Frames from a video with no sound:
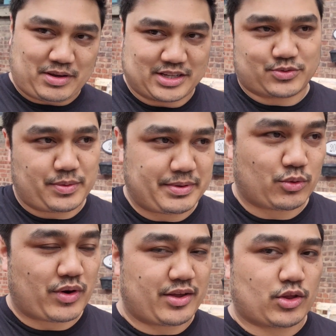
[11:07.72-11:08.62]
because we've been
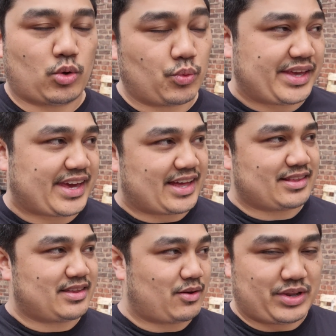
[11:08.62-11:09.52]
away the whole
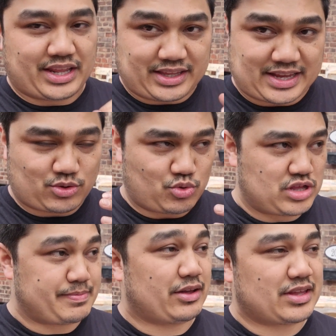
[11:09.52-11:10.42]
weekend and we didn't get to
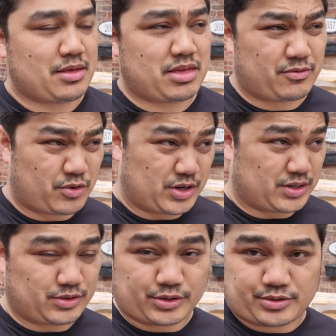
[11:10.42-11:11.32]
ship out anything
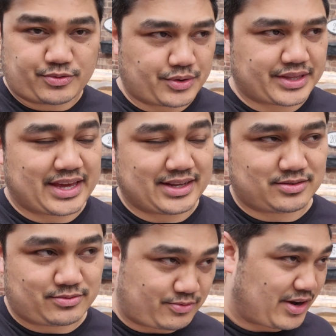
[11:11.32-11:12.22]
for those 4
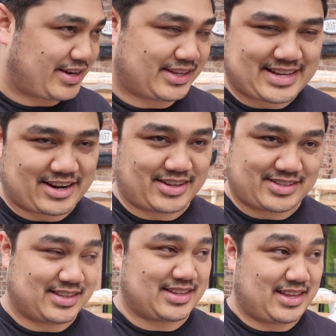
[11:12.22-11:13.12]
days, Friday, Saturday,
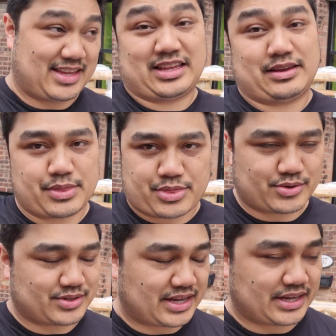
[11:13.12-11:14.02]
Sunday, and even
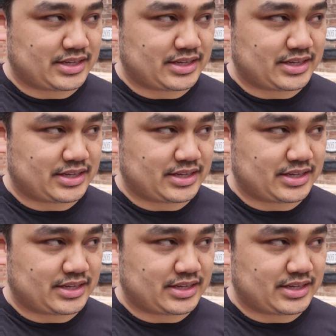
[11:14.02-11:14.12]
Thursday,